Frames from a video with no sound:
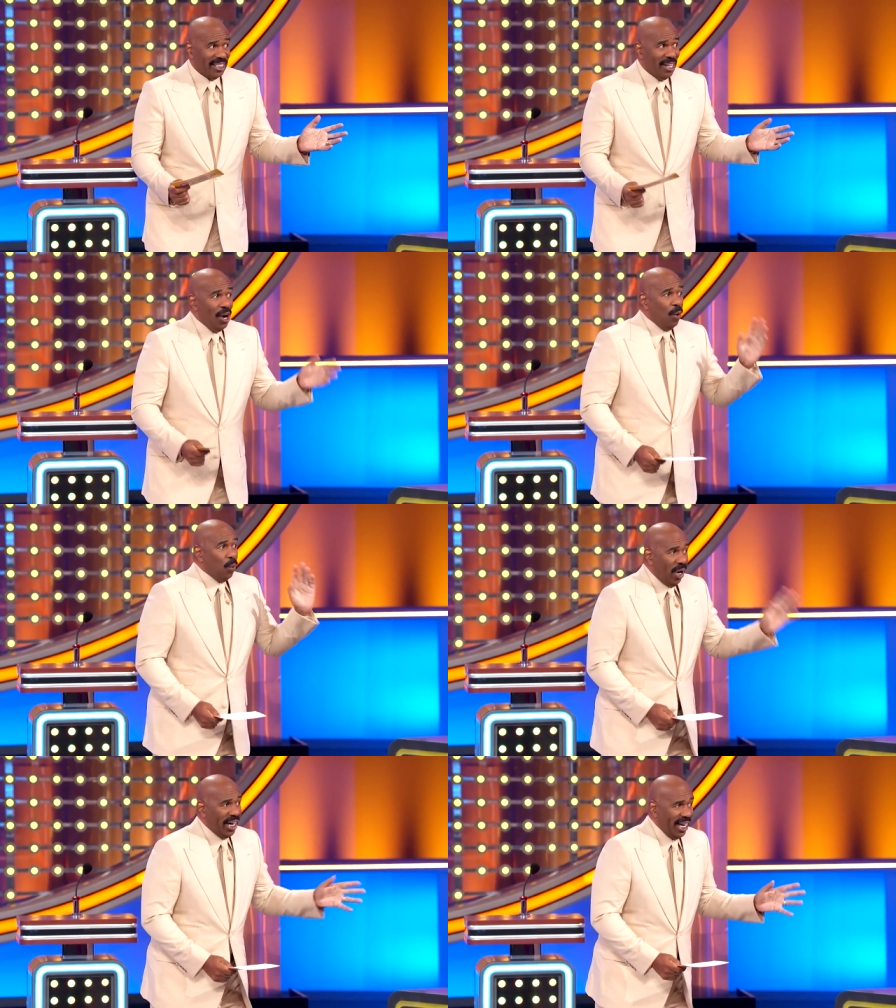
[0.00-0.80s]
Mm-hmm.
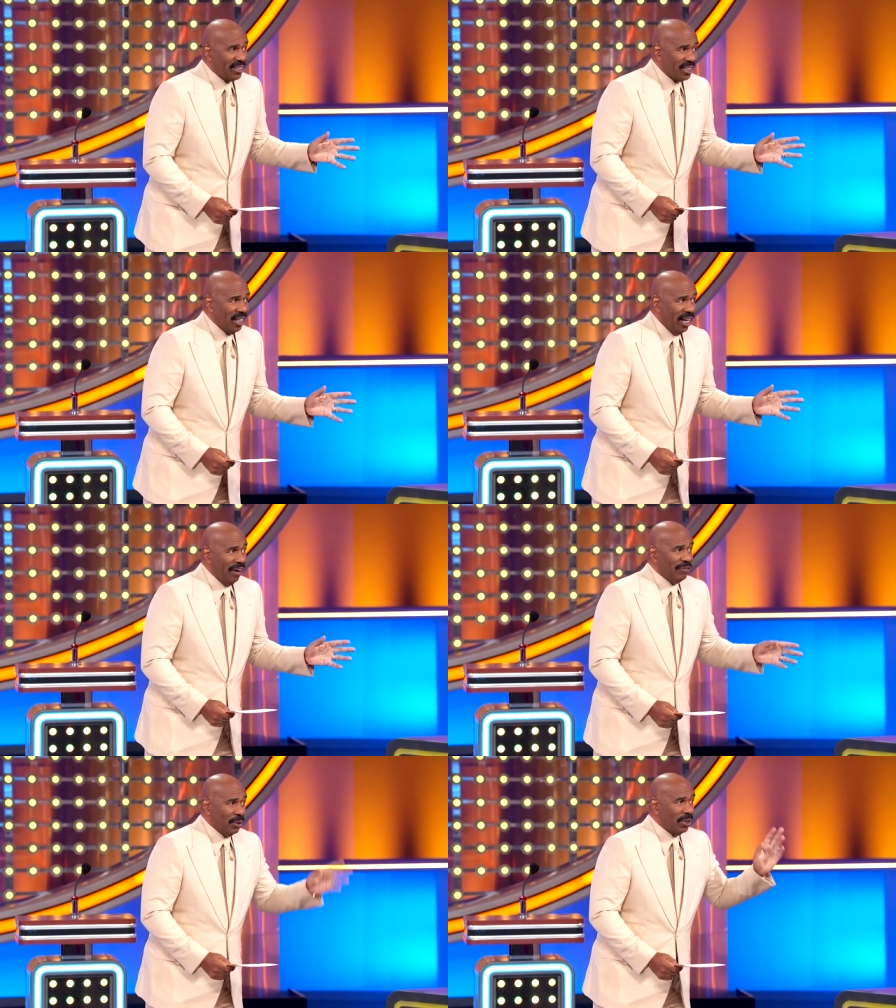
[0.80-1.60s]
One answer
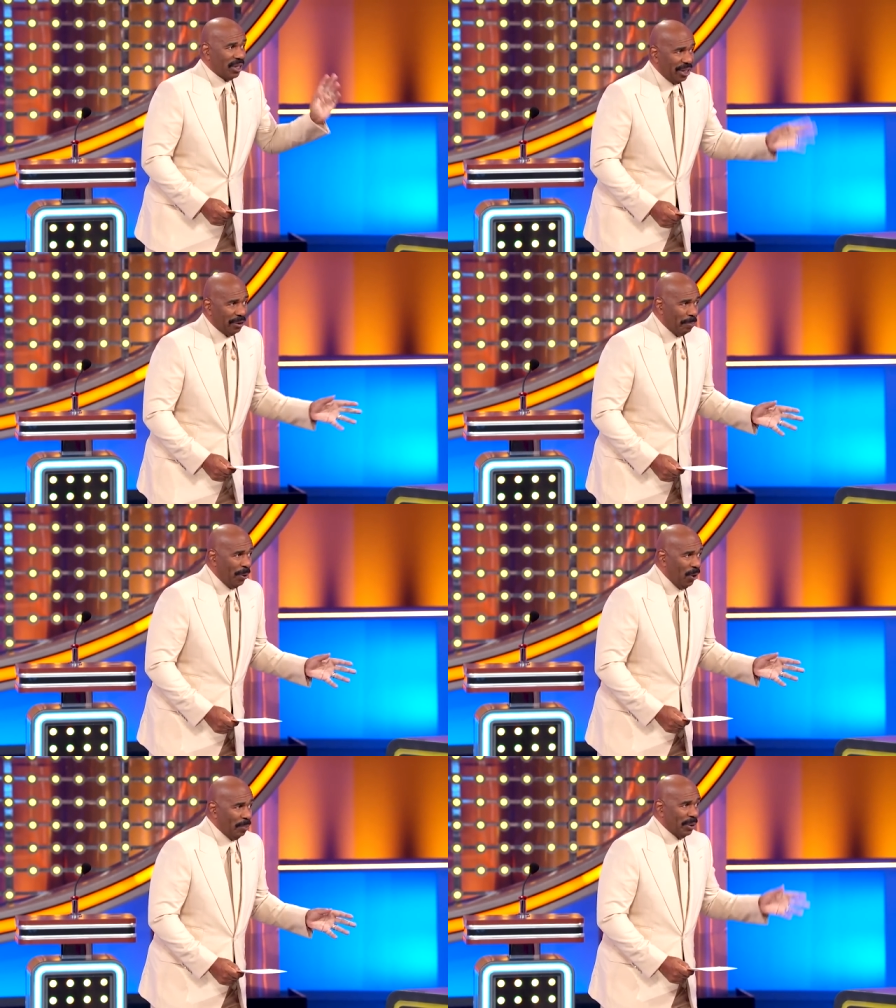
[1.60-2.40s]
left, you can clear the
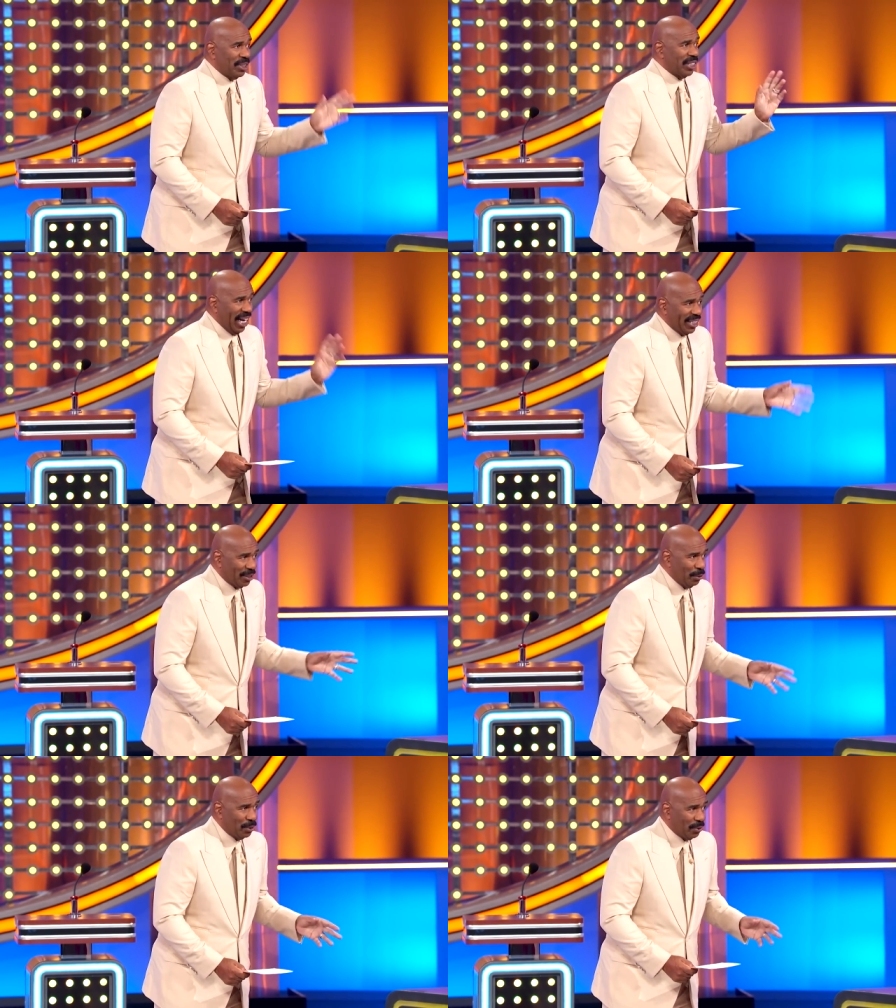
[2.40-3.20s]
board, but you got
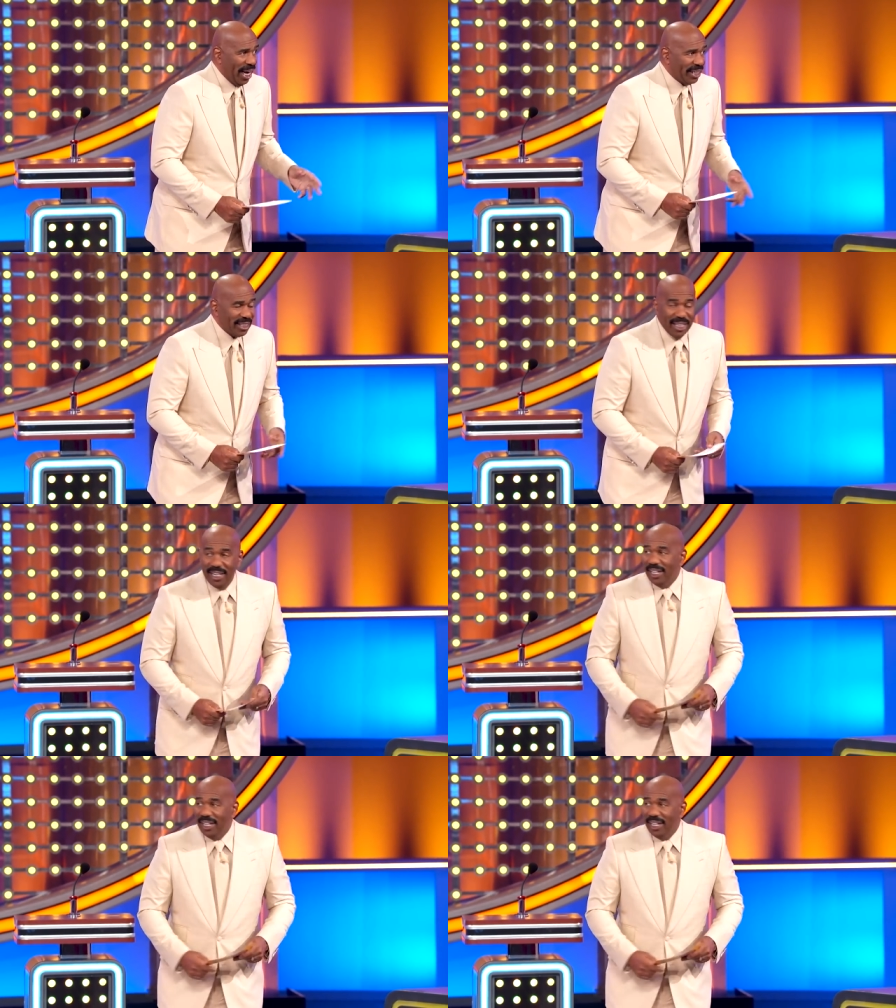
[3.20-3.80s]
two strikes.